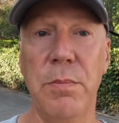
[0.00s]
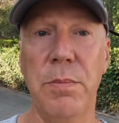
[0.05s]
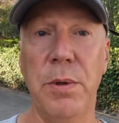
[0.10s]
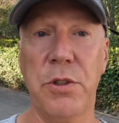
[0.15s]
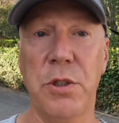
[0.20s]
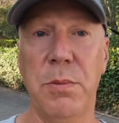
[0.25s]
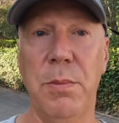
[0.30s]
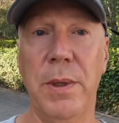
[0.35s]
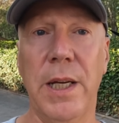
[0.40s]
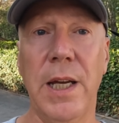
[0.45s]

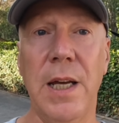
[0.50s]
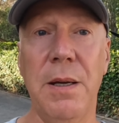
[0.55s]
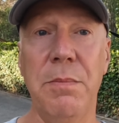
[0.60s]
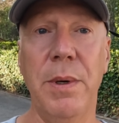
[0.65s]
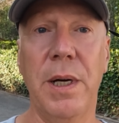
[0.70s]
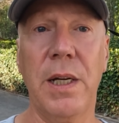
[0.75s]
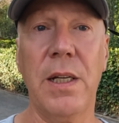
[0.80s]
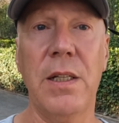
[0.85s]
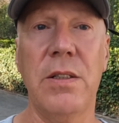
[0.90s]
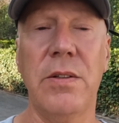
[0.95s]
possibly getting
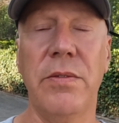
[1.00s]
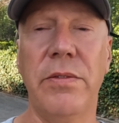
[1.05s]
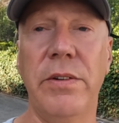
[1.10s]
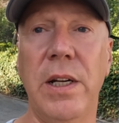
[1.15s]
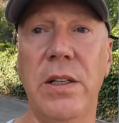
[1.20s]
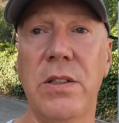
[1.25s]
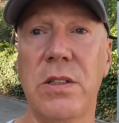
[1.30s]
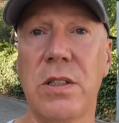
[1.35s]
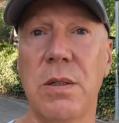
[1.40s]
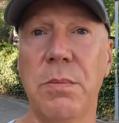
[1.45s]
back into
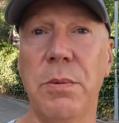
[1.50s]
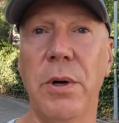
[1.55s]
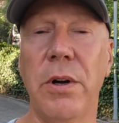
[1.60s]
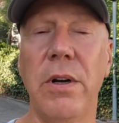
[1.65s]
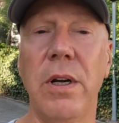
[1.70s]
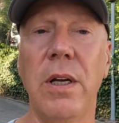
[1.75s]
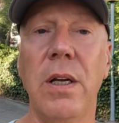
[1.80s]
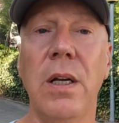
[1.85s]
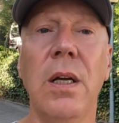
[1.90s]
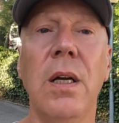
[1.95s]
France tomorrow.